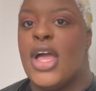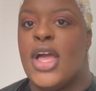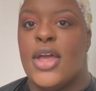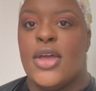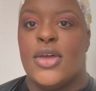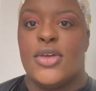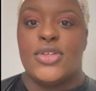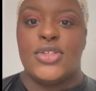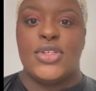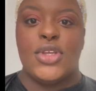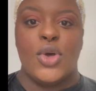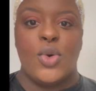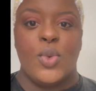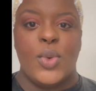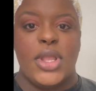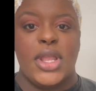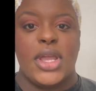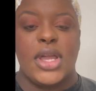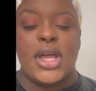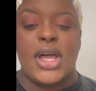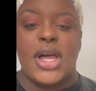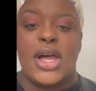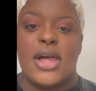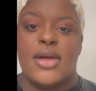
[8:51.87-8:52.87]
So when
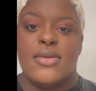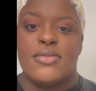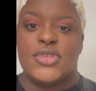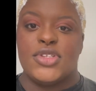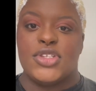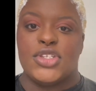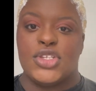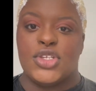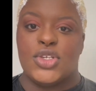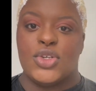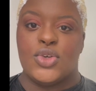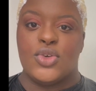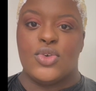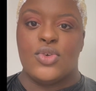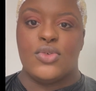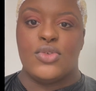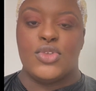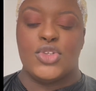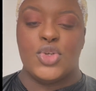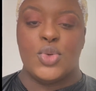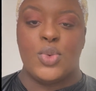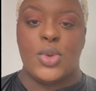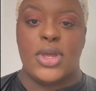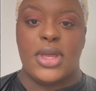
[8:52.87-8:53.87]
it comes to
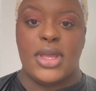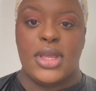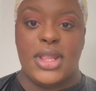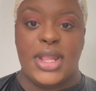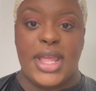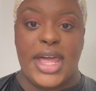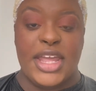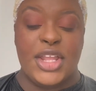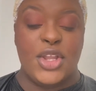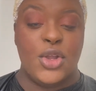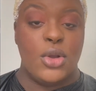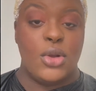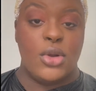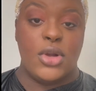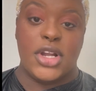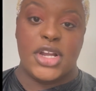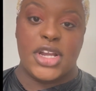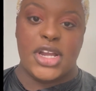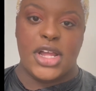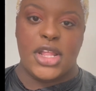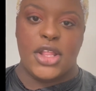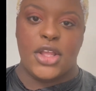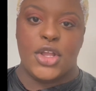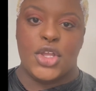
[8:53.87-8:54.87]
doing lightener or
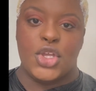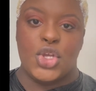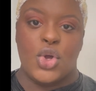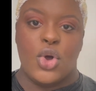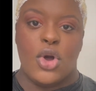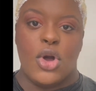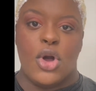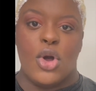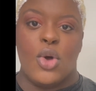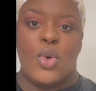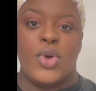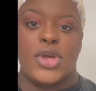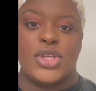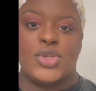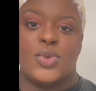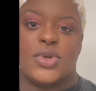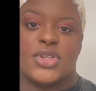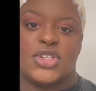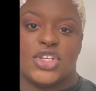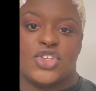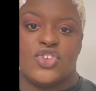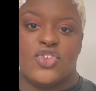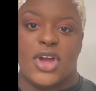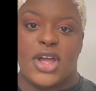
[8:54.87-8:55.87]
color, you always want
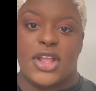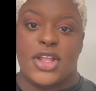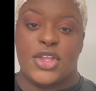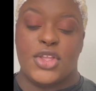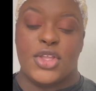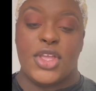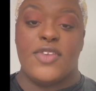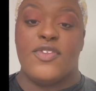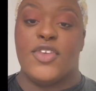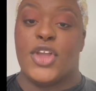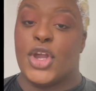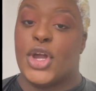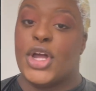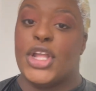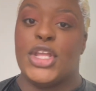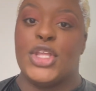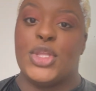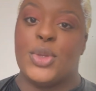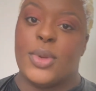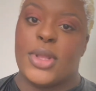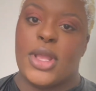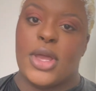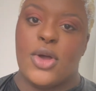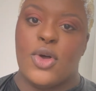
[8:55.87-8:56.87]
to try to, if you're going to
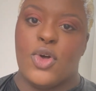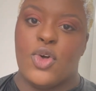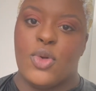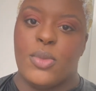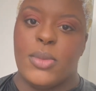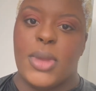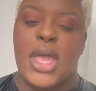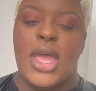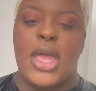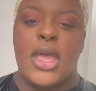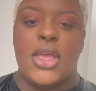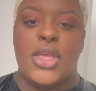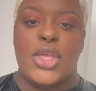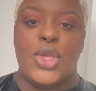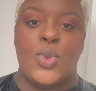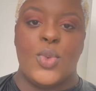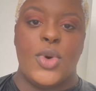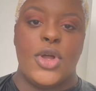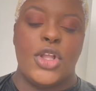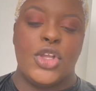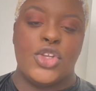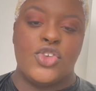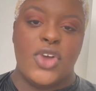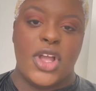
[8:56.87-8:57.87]
do it at home, you
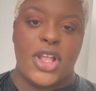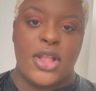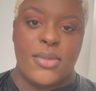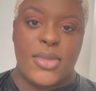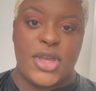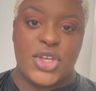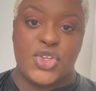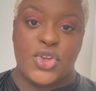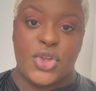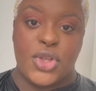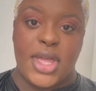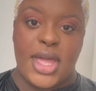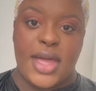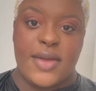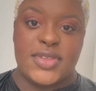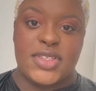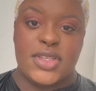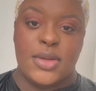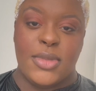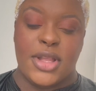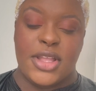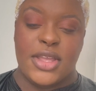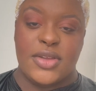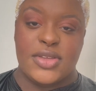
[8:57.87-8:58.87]
want to try to make sure you have
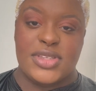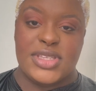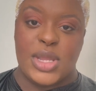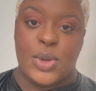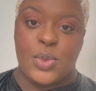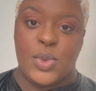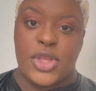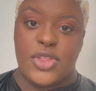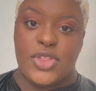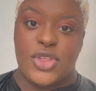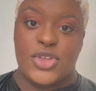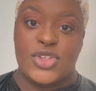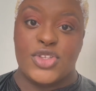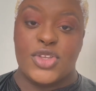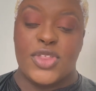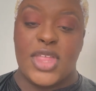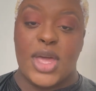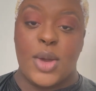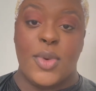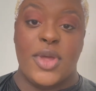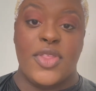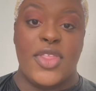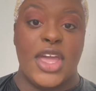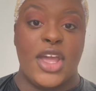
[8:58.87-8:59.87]
somebody else there with you, so
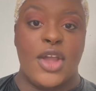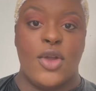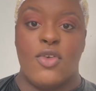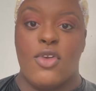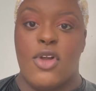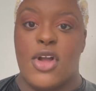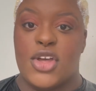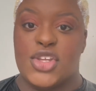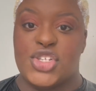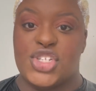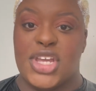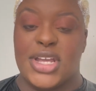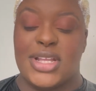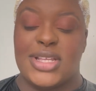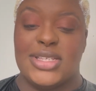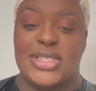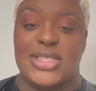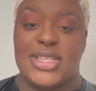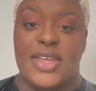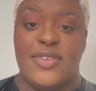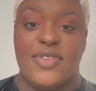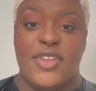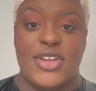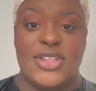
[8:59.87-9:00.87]
that way they can cross-check to
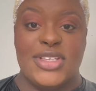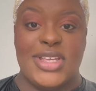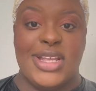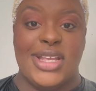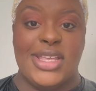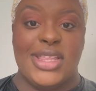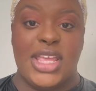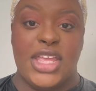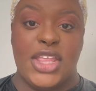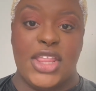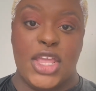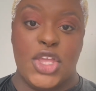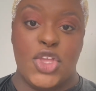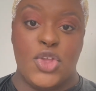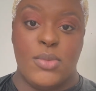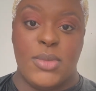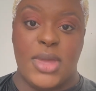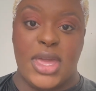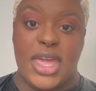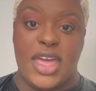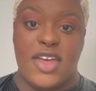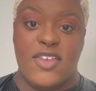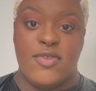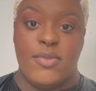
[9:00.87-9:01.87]
see if there's anything that you
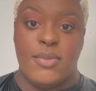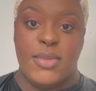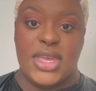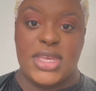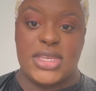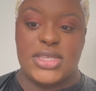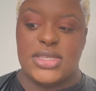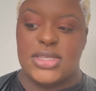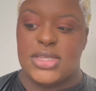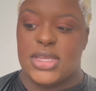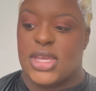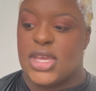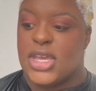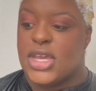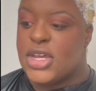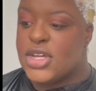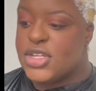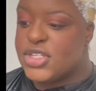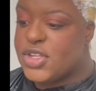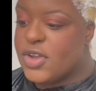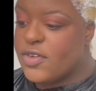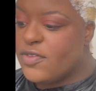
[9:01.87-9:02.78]
may have missed. So